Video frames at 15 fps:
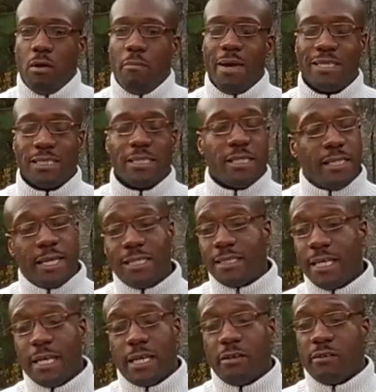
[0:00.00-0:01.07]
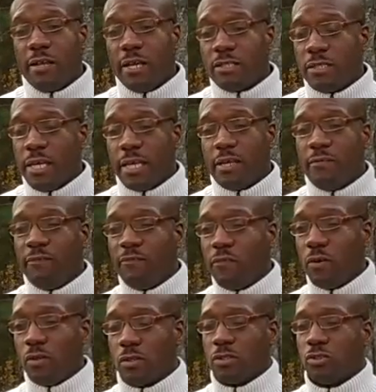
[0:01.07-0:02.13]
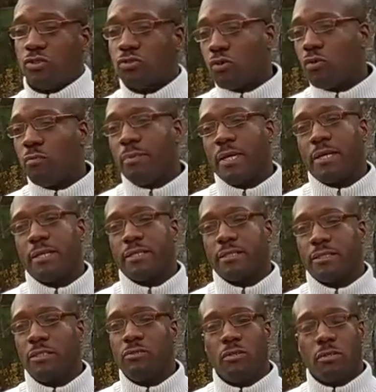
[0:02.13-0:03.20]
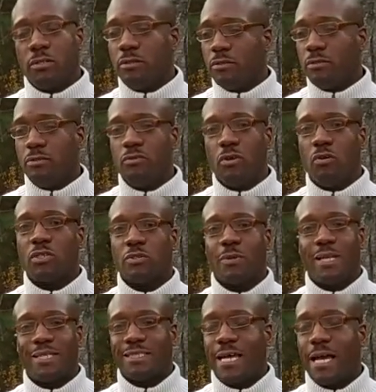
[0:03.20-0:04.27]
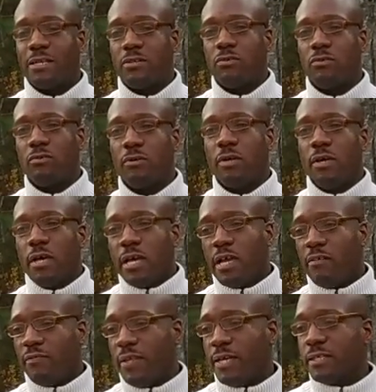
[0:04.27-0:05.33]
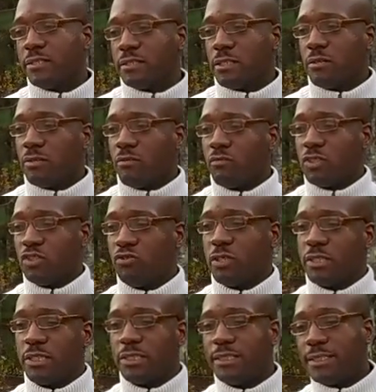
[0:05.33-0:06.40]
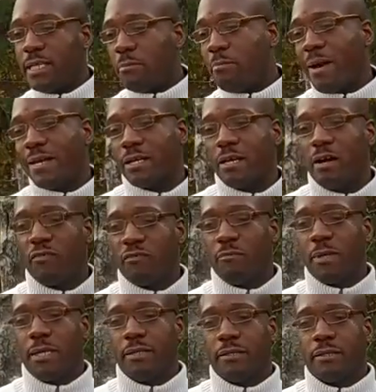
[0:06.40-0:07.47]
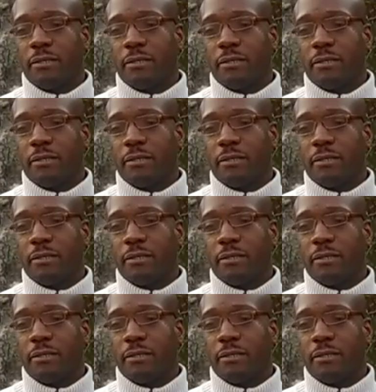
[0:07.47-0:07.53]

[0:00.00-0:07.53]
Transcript: basically they're taking full control, because you know as well as I do, if there's a restriction set by the government,